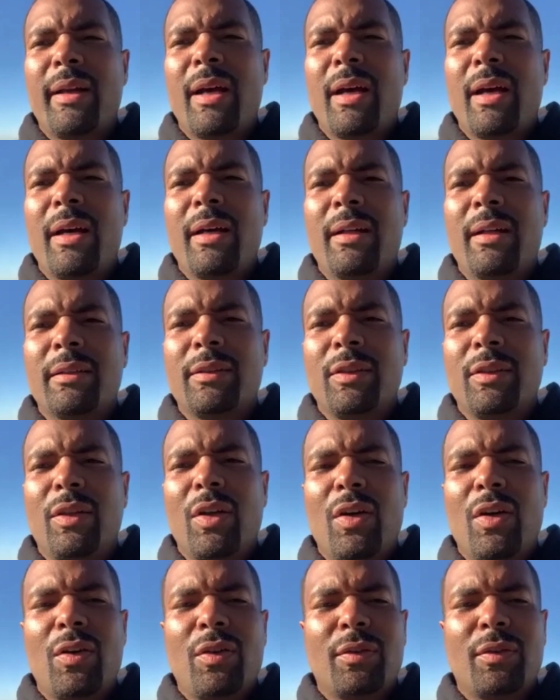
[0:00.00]
Uh, you
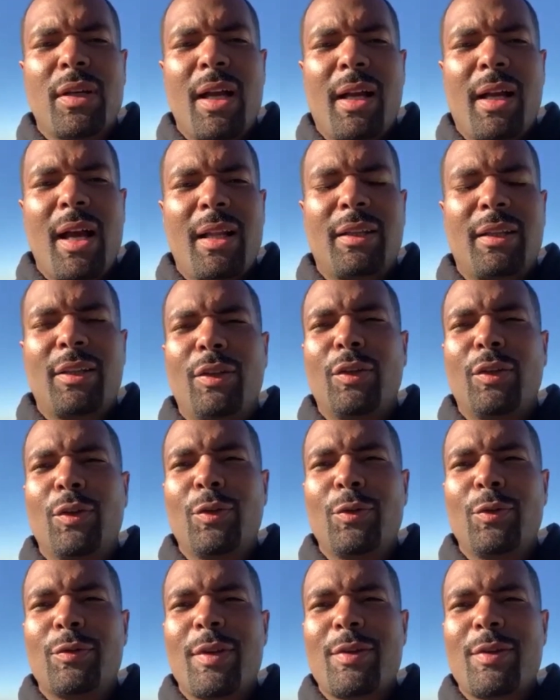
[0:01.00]
know, I got the
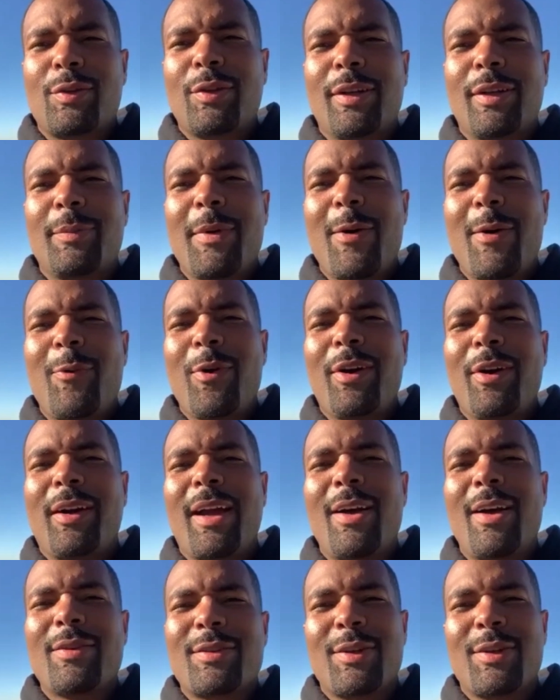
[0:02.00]
news. I was cutting my
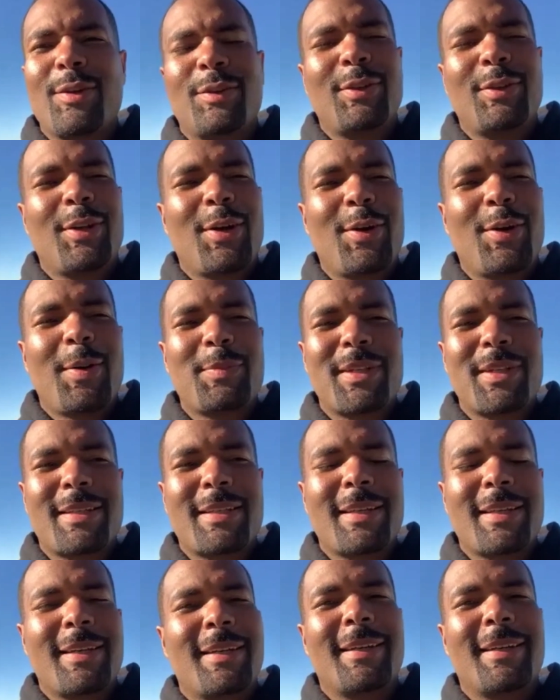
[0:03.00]
workout. So, you know, I'm
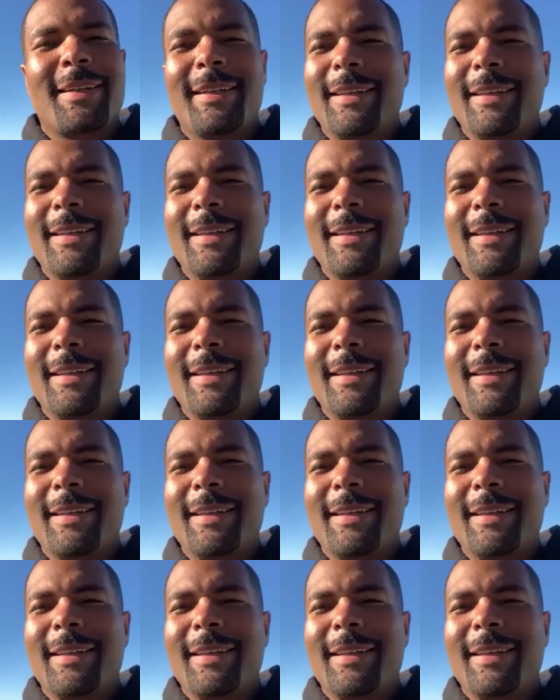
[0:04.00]
just, uh,